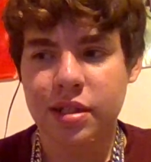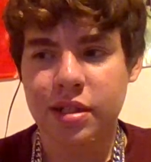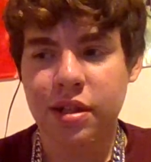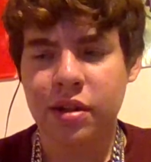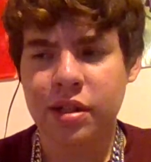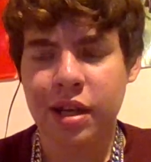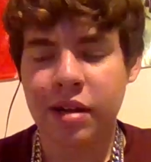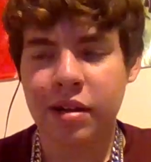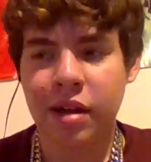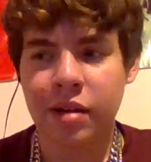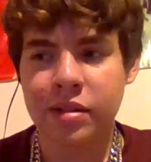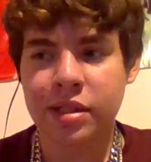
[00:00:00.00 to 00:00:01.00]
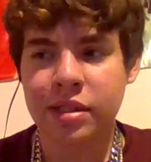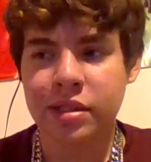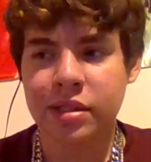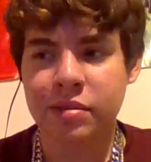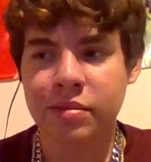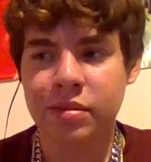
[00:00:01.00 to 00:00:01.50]
no, yeah, I was
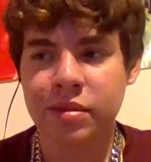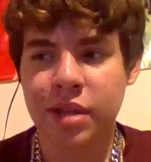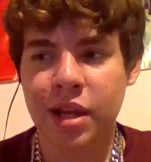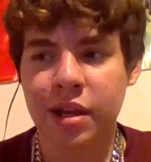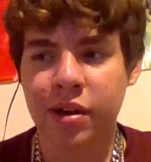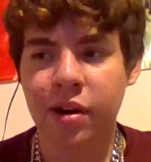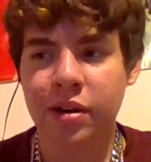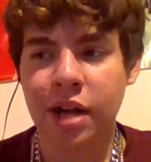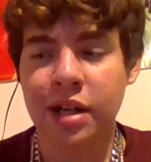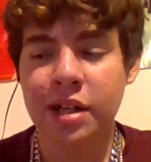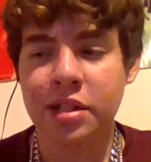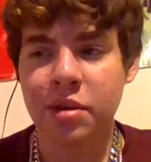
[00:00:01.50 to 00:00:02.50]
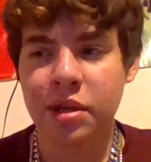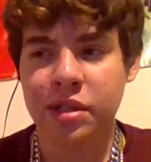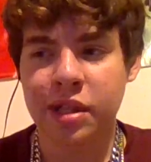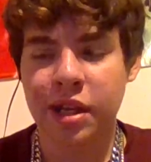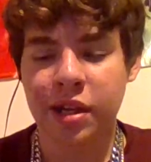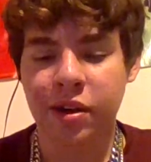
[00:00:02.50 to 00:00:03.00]
in kindergarten. I did 2 years
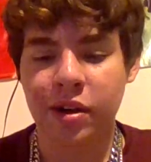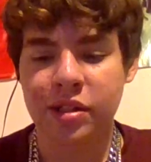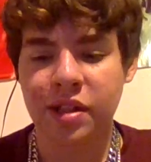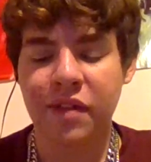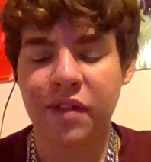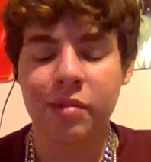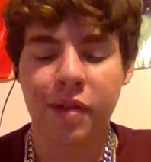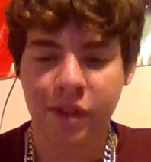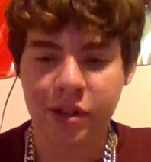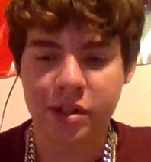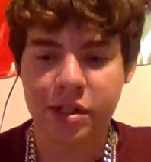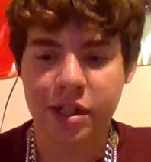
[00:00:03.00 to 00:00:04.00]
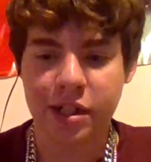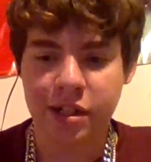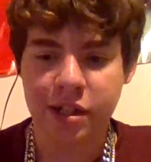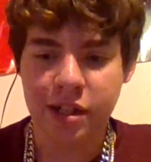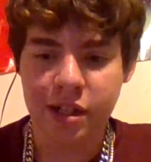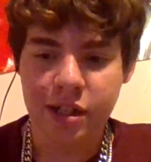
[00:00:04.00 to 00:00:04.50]
of kindergarten because I failed my first
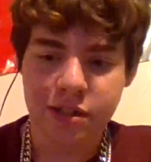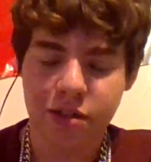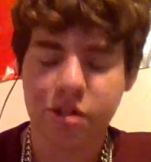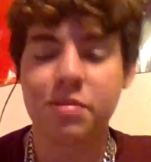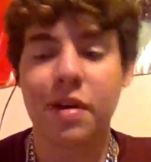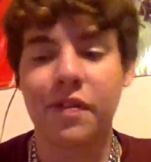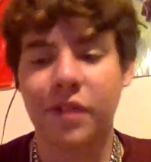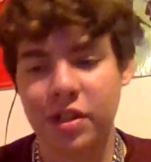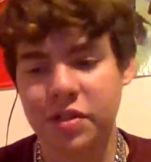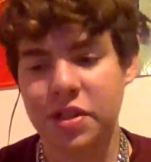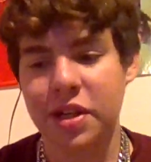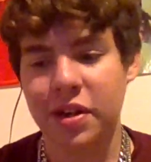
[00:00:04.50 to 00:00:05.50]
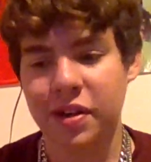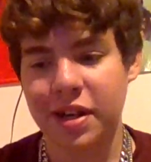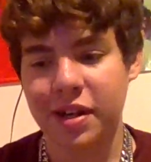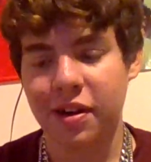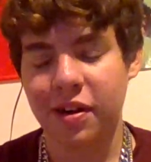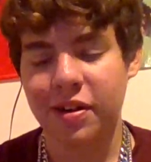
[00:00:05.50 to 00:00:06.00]
year. So it was my first year of
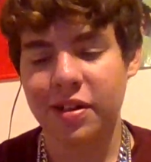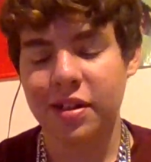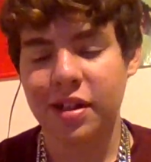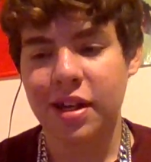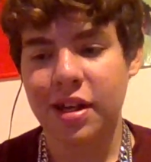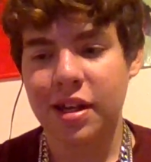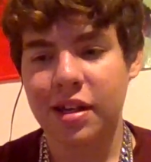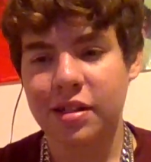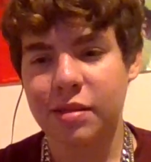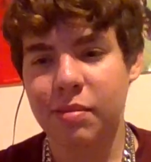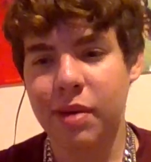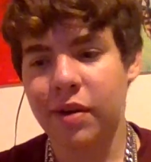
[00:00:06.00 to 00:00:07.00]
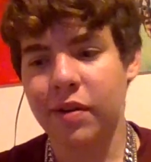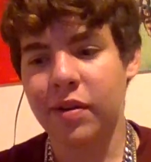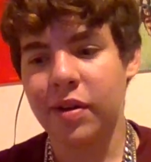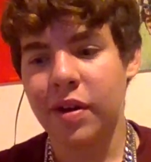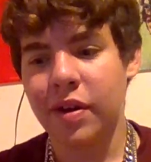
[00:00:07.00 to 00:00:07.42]
kindergarten. It's about